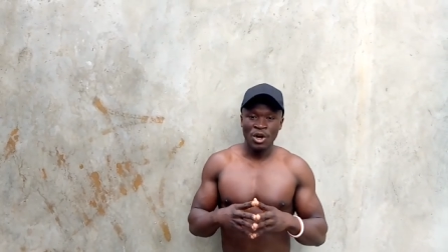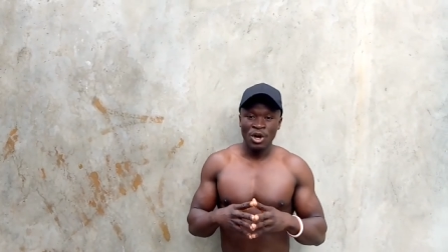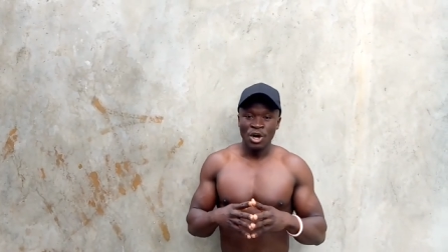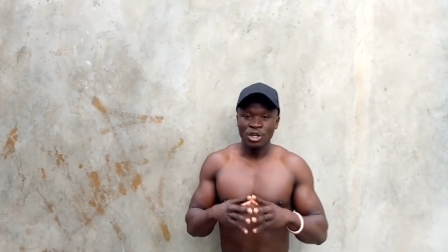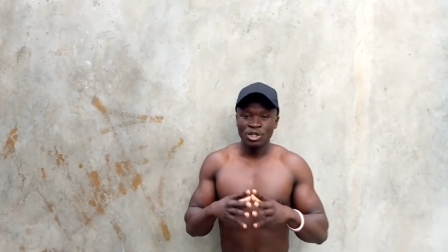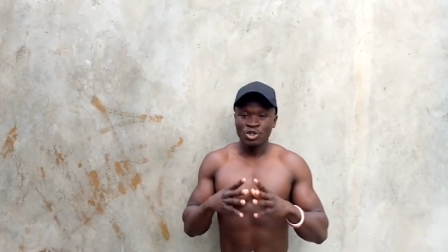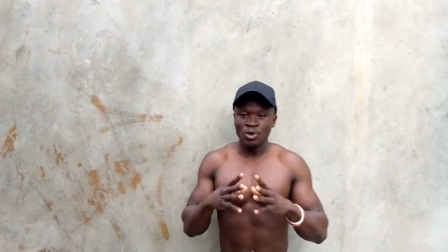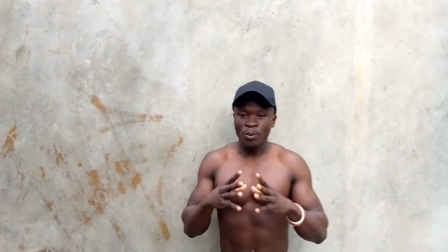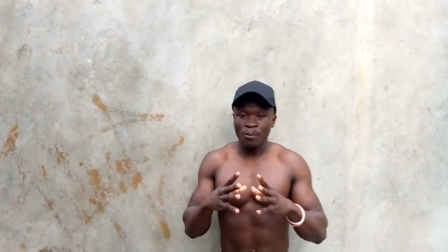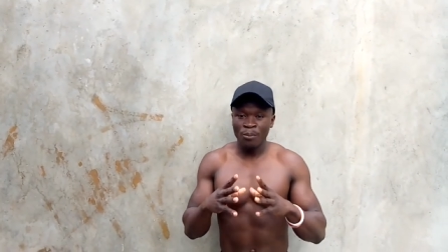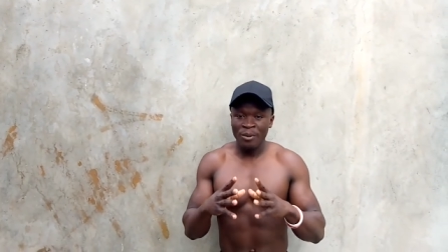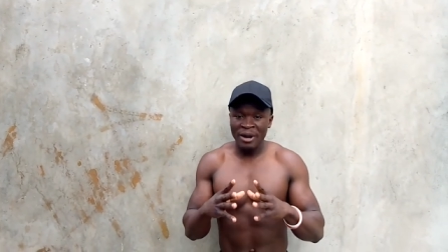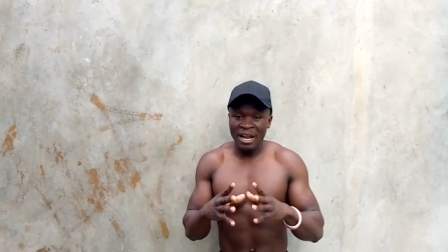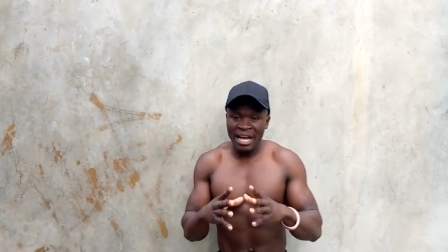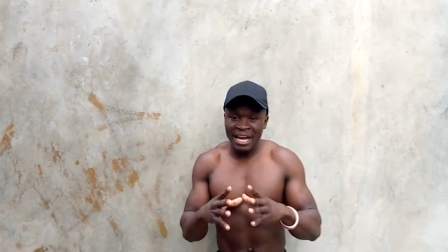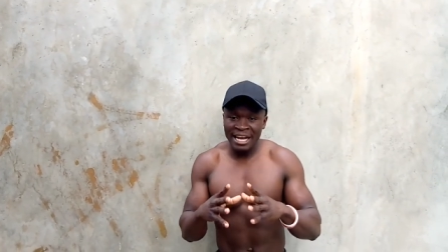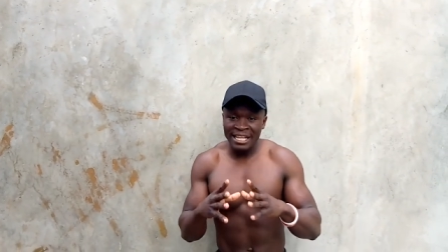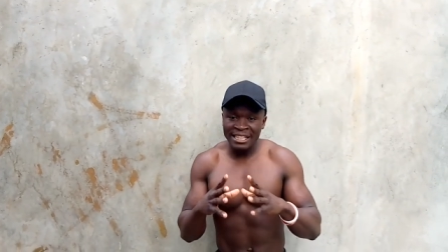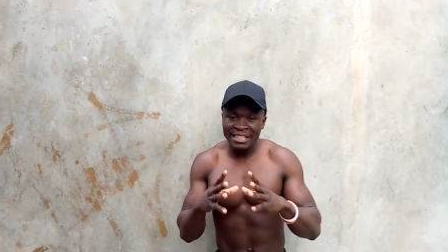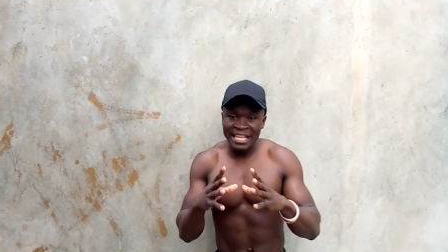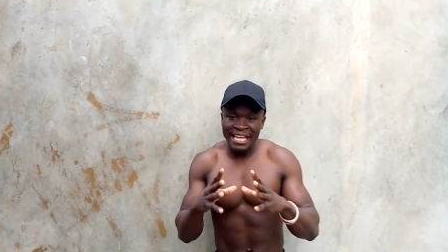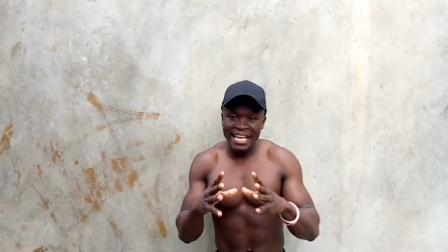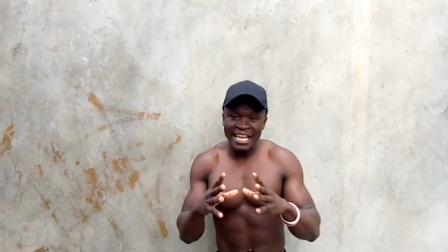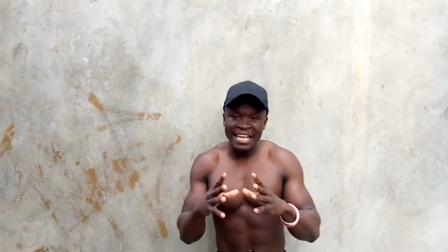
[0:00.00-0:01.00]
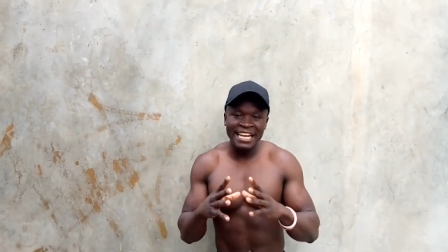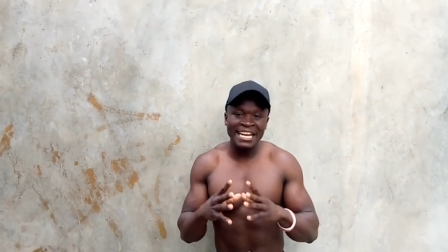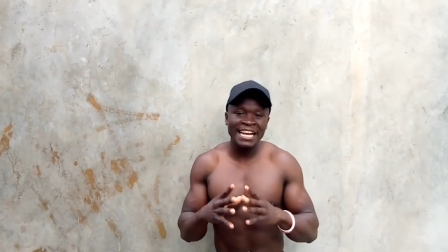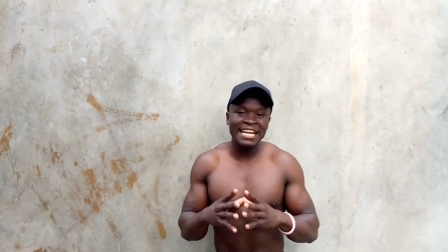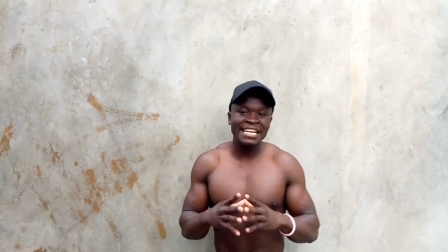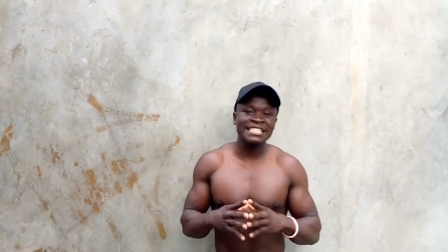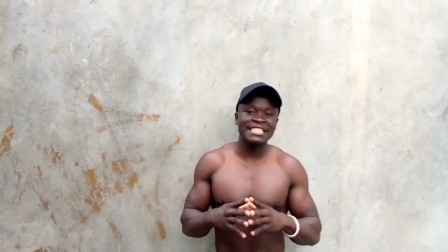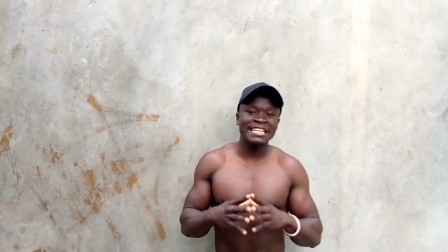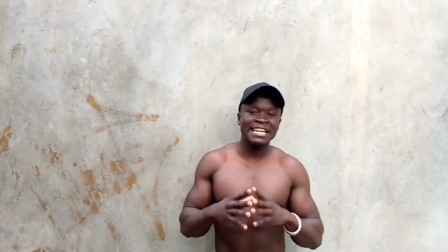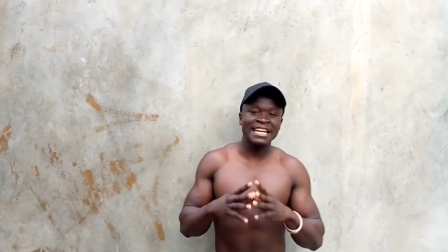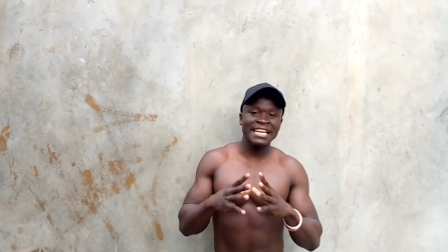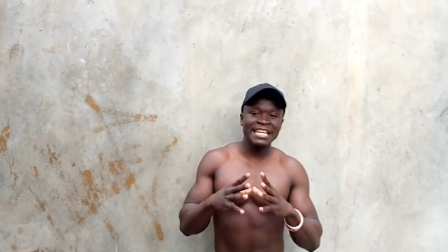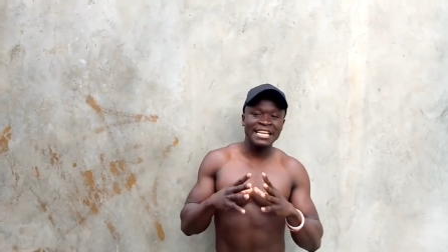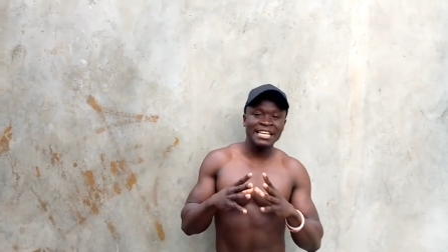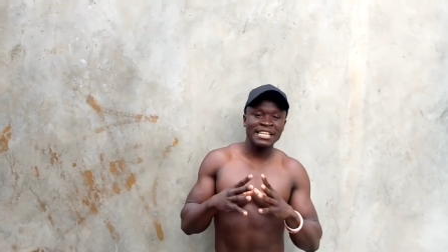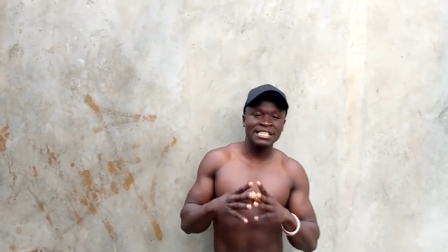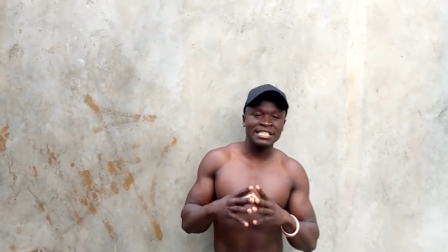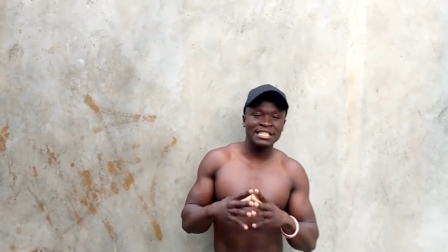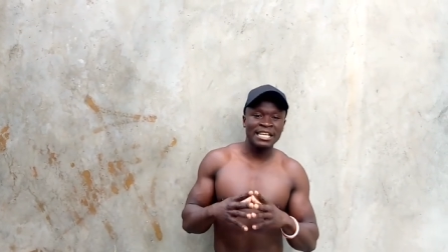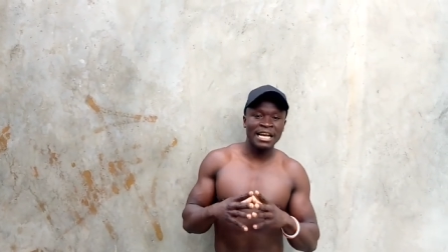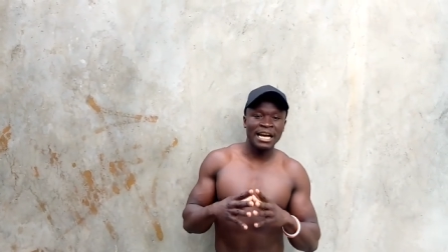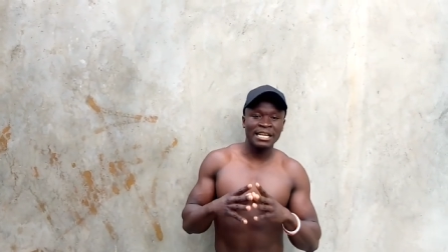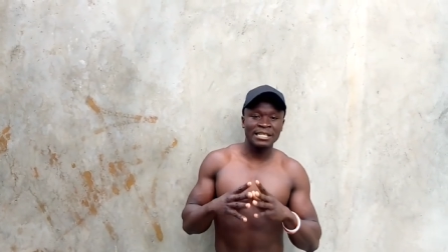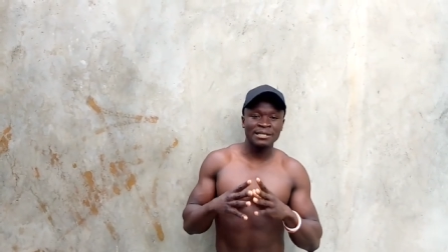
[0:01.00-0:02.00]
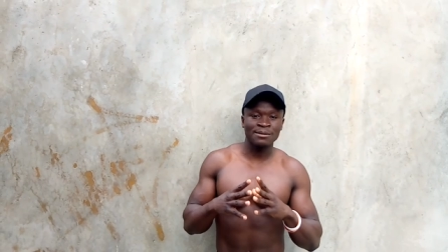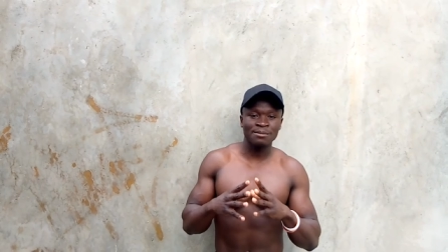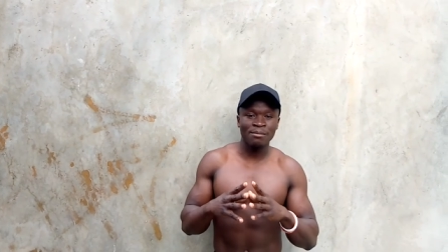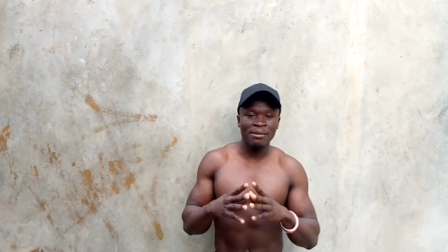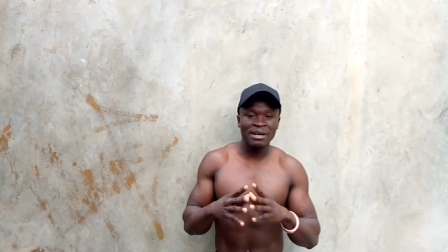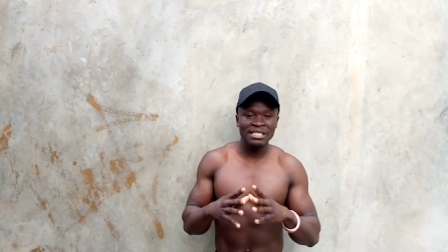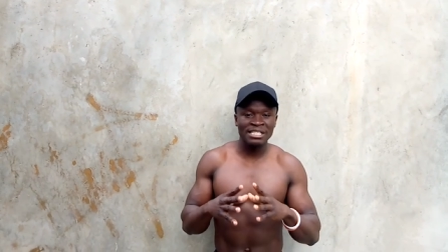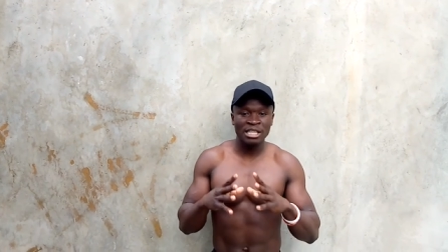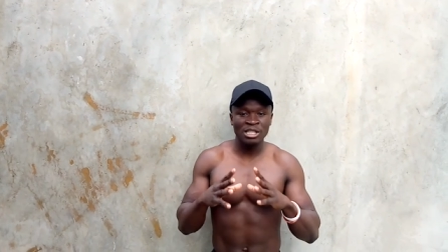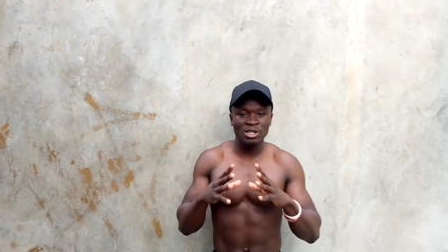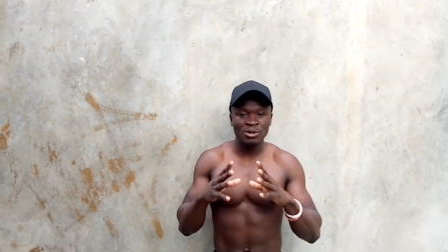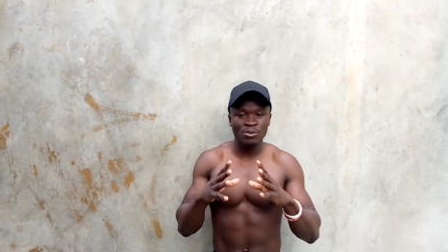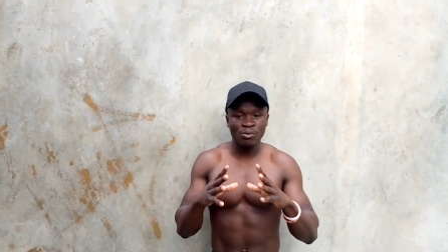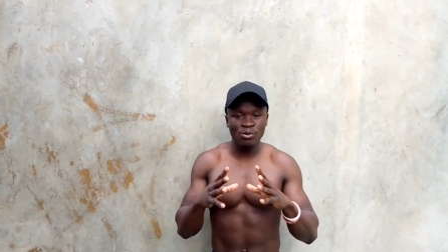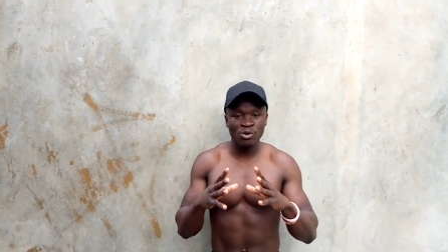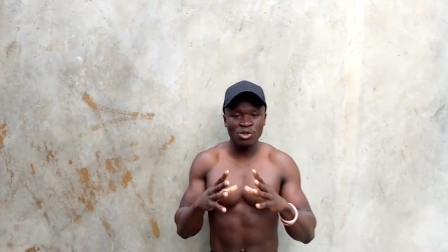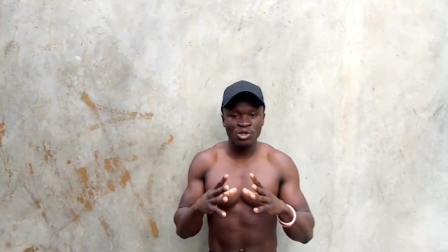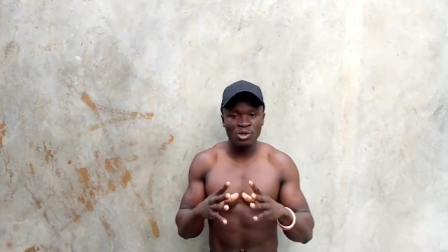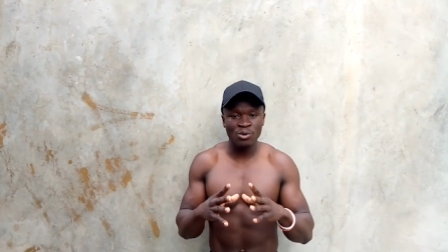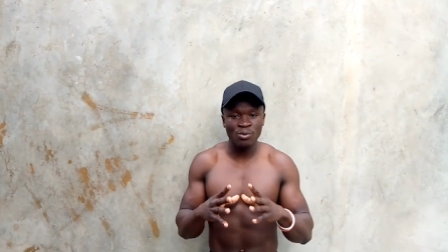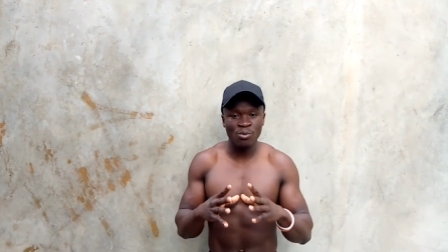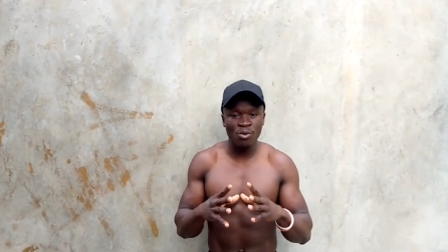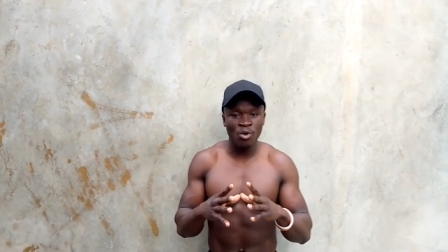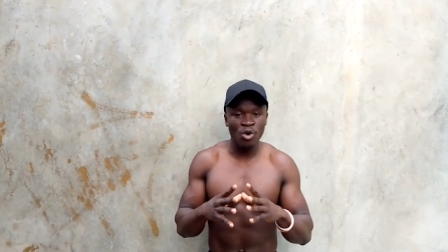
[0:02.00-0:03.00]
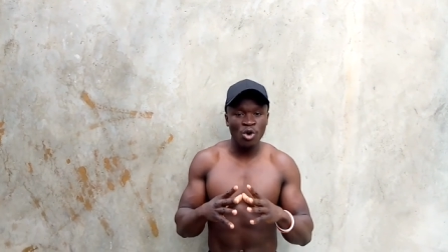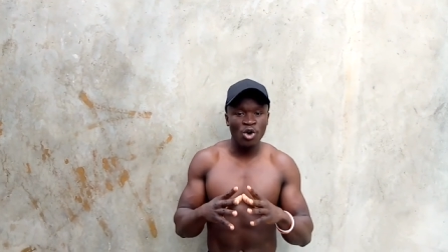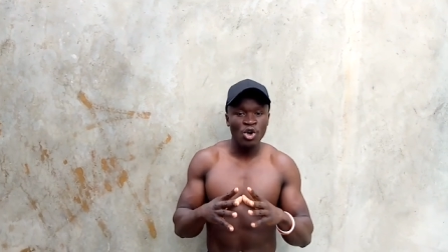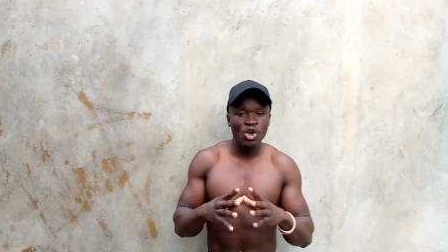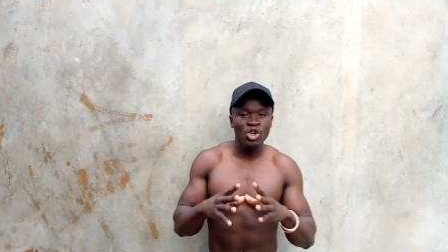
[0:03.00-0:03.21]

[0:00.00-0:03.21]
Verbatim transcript: To plug the energy leaks as much as possible,